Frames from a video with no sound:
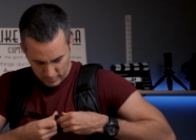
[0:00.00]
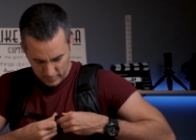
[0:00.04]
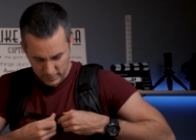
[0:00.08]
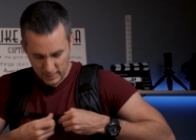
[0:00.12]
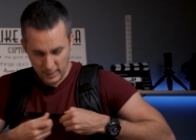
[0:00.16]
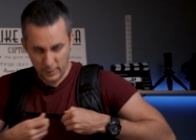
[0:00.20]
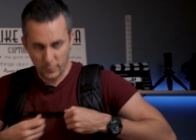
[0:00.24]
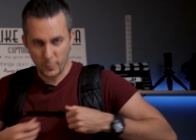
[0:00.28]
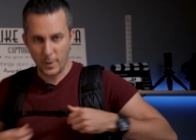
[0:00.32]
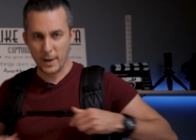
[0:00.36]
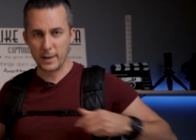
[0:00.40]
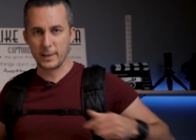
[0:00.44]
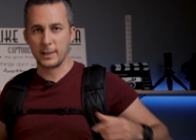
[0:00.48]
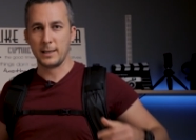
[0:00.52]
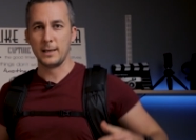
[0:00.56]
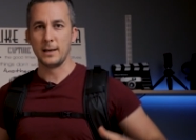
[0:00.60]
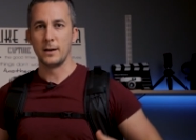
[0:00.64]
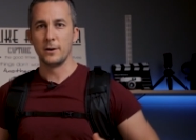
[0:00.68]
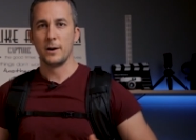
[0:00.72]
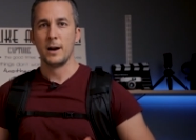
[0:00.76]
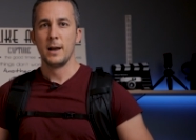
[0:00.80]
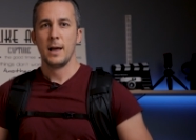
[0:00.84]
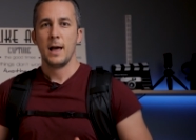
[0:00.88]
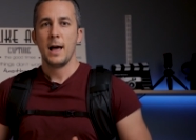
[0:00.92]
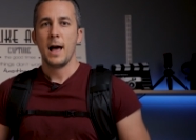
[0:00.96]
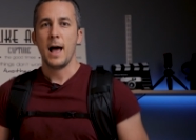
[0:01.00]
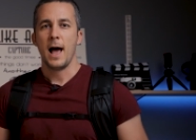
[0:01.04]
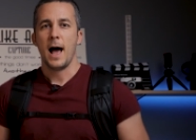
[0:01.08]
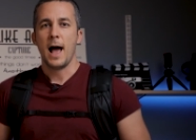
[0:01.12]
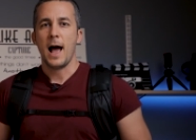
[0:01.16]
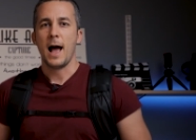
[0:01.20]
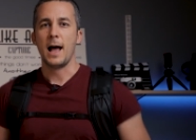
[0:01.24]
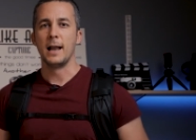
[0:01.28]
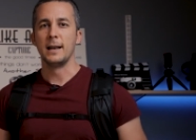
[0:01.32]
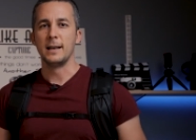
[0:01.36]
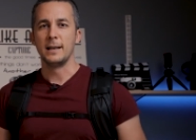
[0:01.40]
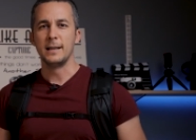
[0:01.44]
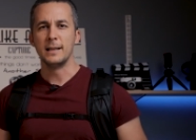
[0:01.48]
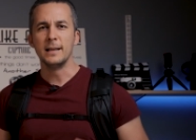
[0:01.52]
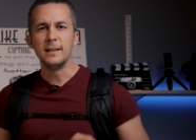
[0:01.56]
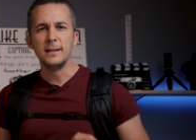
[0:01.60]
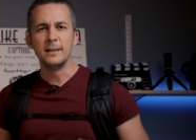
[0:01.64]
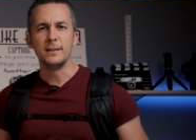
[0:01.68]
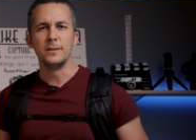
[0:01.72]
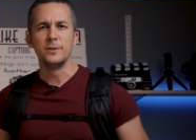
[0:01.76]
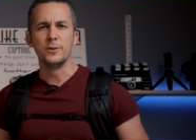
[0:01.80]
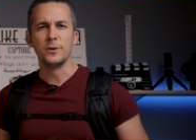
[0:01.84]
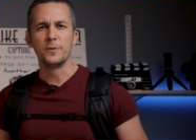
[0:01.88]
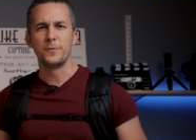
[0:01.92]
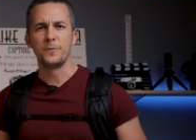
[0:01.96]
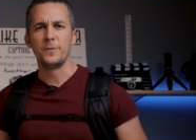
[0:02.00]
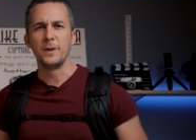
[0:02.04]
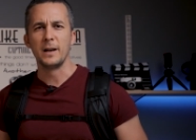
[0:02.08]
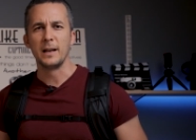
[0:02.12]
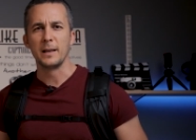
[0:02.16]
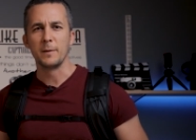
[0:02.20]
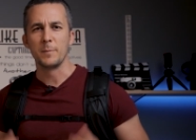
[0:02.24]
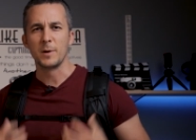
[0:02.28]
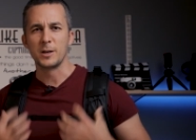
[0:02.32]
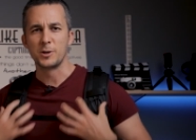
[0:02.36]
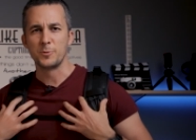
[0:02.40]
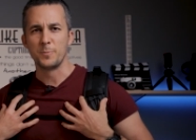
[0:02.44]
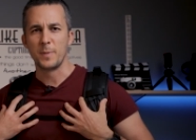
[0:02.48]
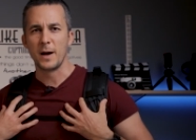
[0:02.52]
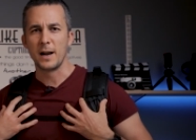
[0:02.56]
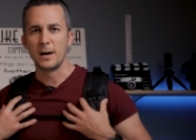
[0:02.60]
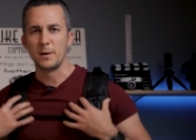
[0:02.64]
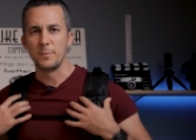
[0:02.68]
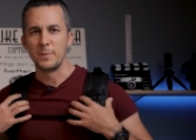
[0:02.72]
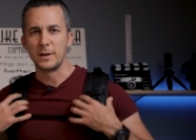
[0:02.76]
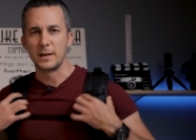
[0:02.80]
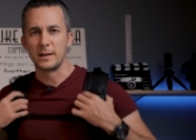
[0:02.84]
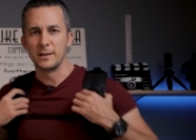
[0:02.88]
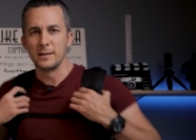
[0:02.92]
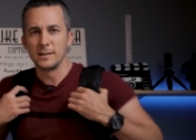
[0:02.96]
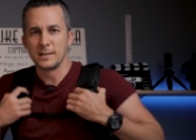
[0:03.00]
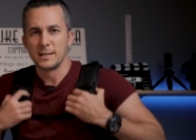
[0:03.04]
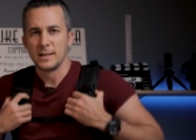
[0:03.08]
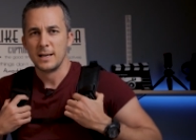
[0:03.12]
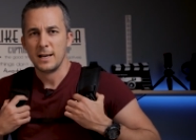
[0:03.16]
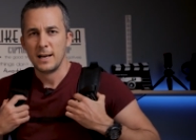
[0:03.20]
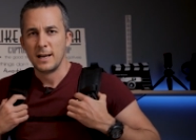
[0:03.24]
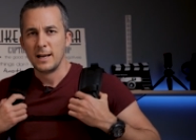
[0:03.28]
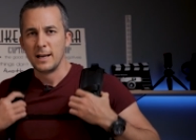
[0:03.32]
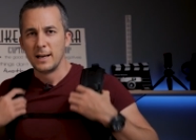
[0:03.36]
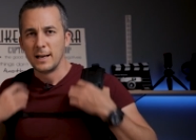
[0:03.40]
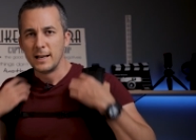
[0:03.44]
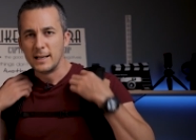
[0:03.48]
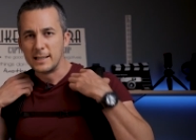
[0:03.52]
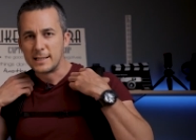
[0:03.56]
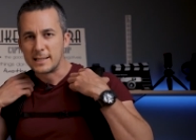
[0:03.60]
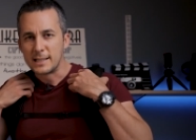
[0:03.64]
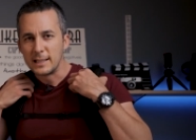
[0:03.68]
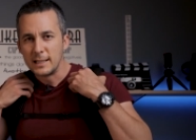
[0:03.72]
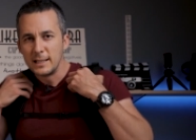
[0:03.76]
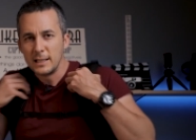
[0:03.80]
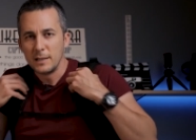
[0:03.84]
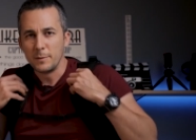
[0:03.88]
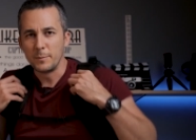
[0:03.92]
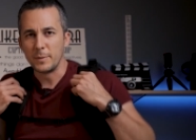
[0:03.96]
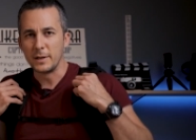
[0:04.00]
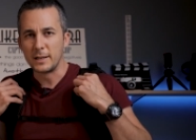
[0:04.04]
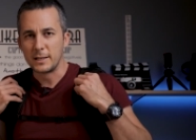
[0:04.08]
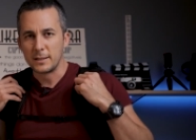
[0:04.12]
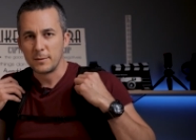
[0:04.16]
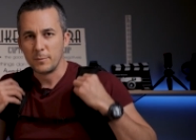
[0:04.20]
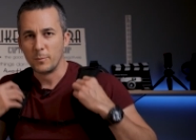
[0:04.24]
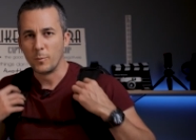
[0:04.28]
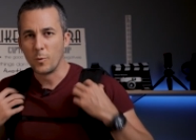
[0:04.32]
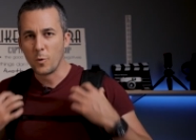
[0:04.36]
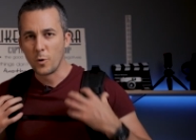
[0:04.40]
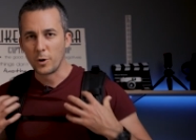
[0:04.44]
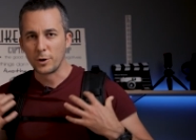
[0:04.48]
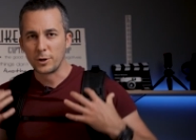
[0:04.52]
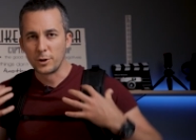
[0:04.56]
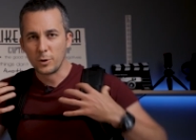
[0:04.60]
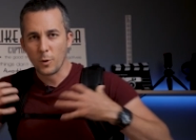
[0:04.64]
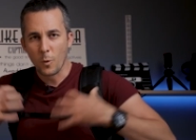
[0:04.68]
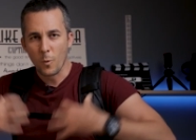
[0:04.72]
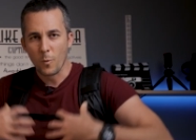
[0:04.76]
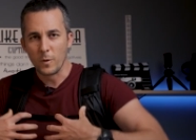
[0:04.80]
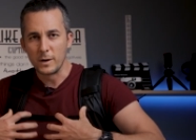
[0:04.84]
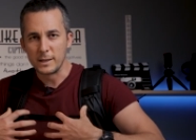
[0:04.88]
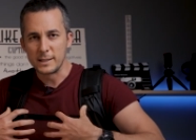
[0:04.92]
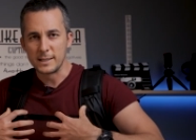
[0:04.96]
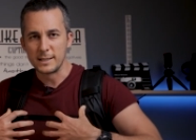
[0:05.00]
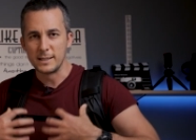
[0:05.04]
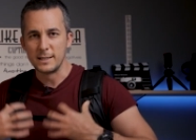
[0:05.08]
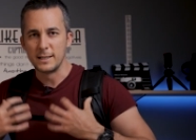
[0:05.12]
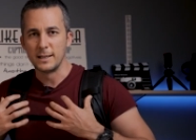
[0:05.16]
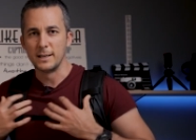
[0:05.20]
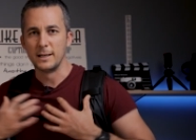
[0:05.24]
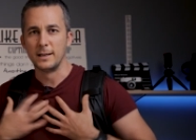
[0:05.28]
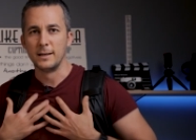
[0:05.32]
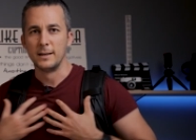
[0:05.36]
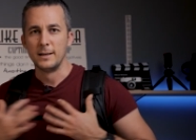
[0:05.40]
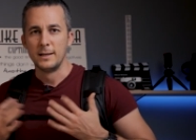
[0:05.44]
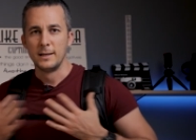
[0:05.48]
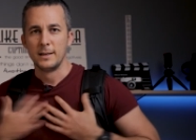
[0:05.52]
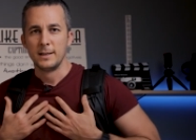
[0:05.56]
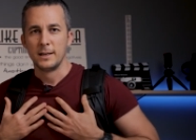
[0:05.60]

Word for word: thing right here and you're feeling much better because it's a little bit more towards the,